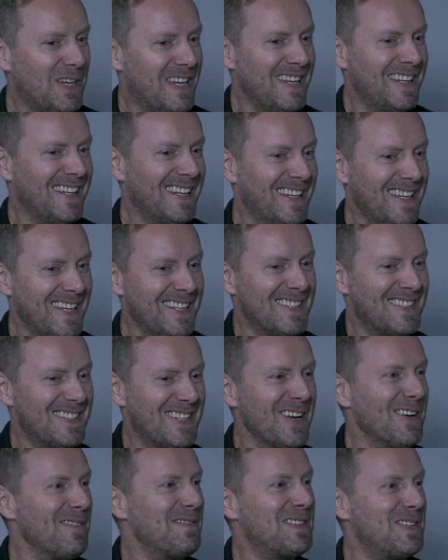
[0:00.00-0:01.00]
kidding
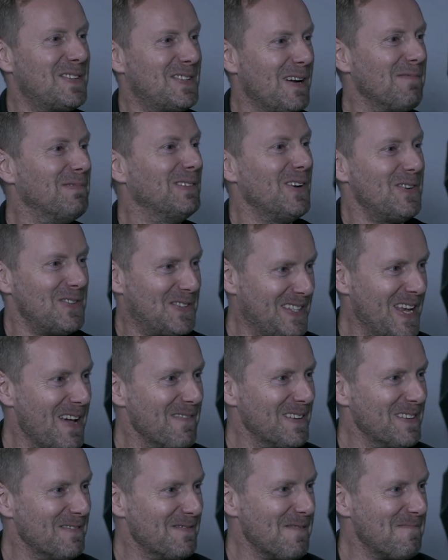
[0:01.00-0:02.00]
instead of double oh
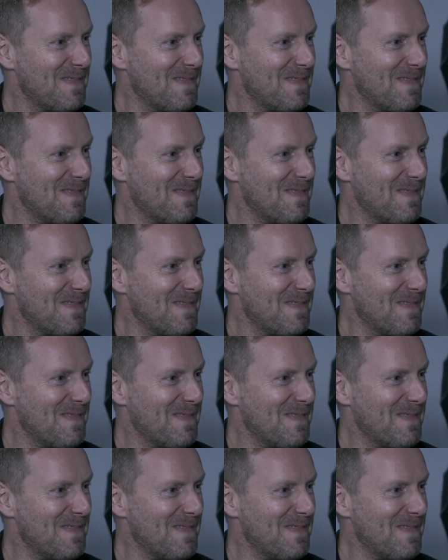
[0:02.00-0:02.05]
seven for